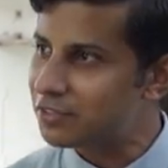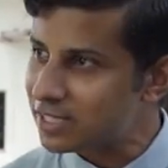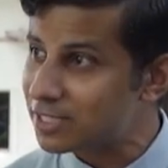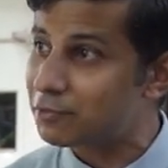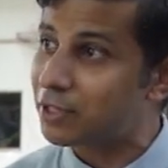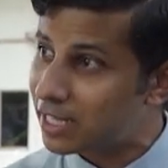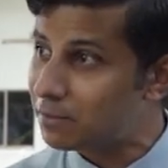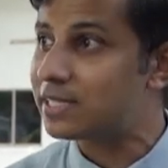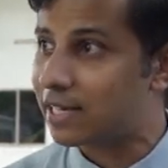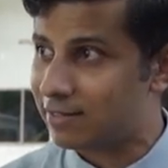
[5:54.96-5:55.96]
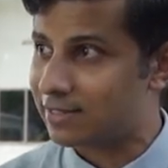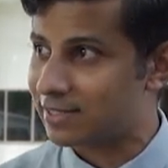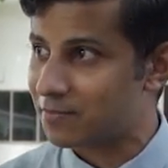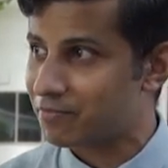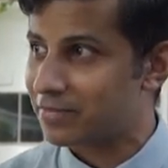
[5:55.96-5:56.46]
first for themselves.
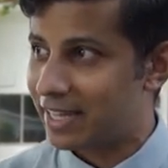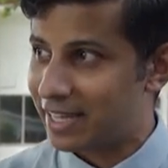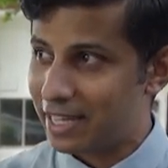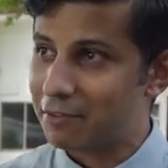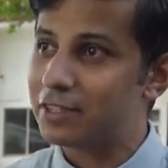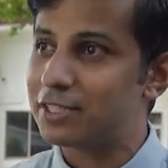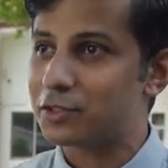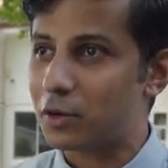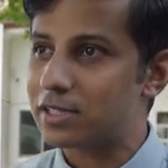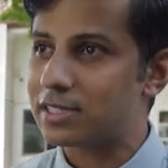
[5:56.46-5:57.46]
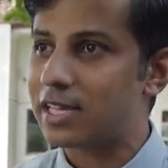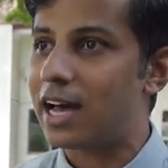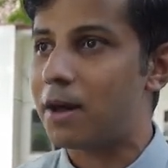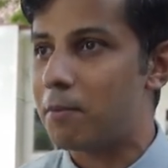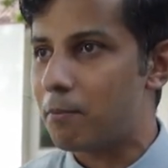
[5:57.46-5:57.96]
If the stocks
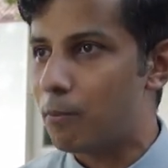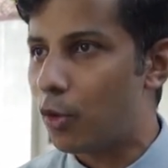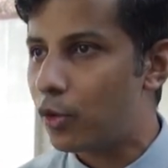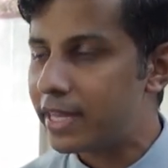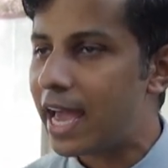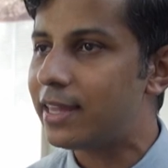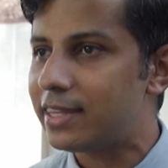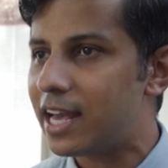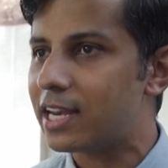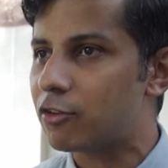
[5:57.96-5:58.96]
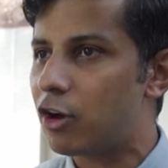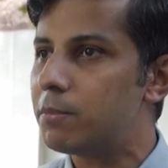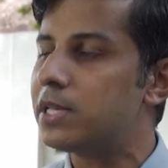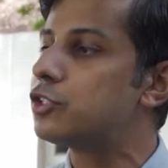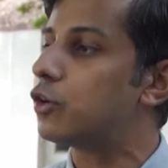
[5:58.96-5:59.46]
are more than their
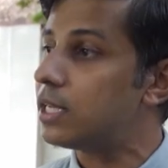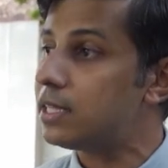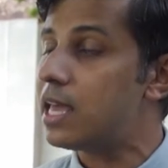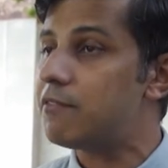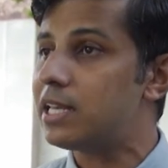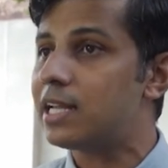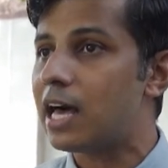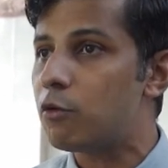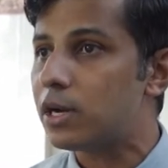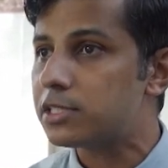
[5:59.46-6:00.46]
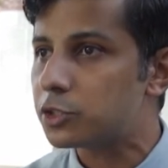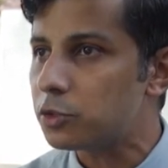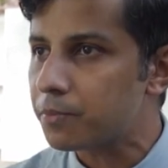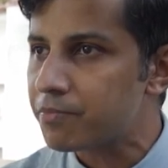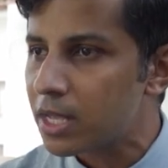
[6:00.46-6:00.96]
requirements only, they will allow us to
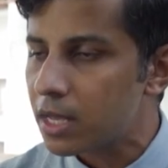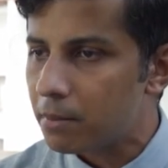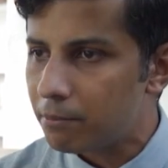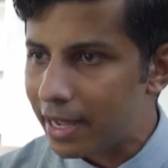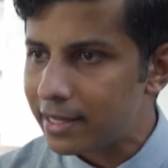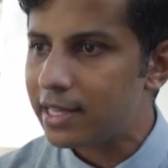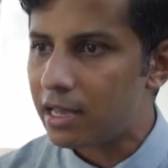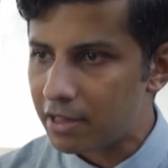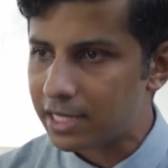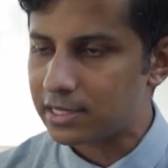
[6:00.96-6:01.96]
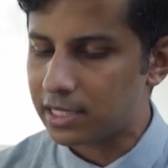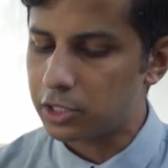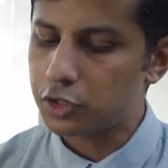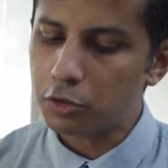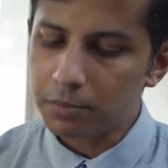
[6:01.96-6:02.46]
buy their vaccine.
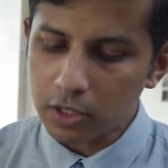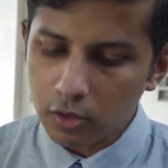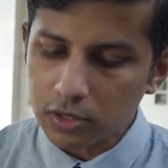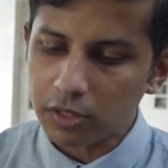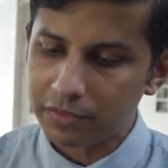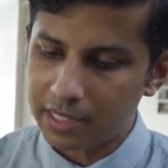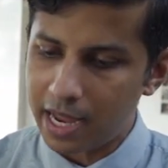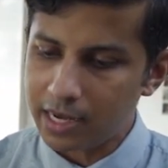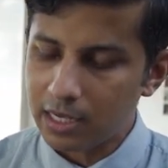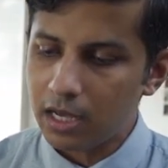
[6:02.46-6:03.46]
So because of that,